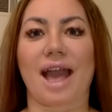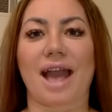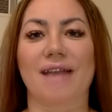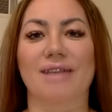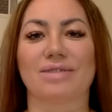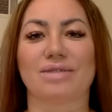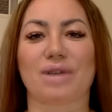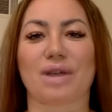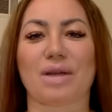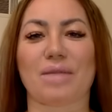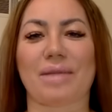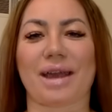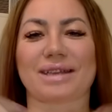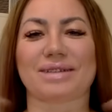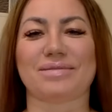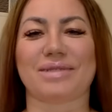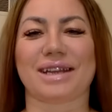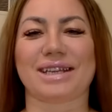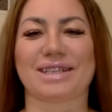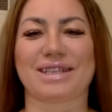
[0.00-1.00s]
guys, welcome back to
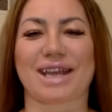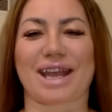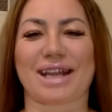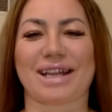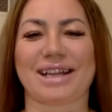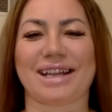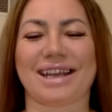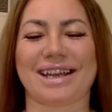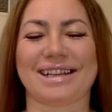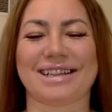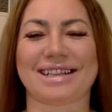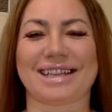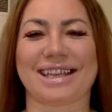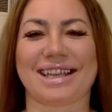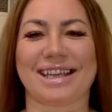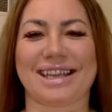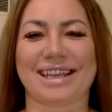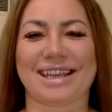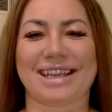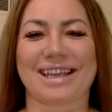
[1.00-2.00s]
my channel,
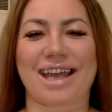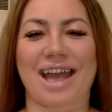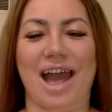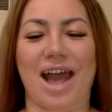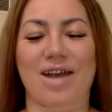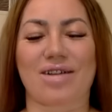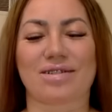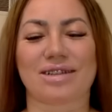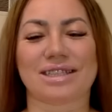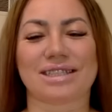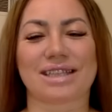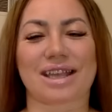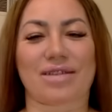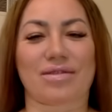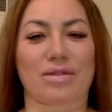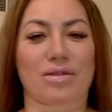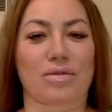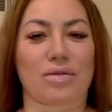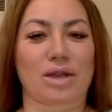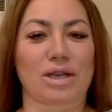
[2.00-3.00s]
Elke. How is
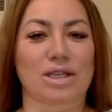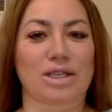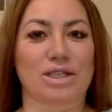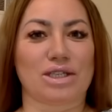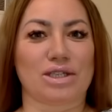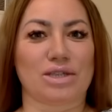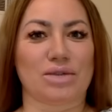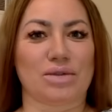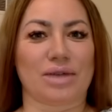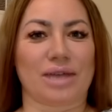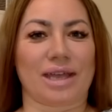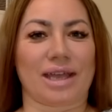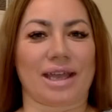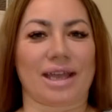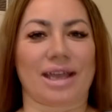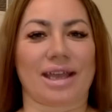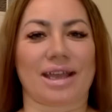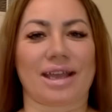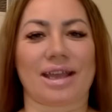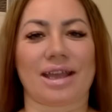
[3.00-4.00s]
everyone
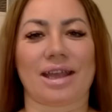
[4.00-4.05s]
doing?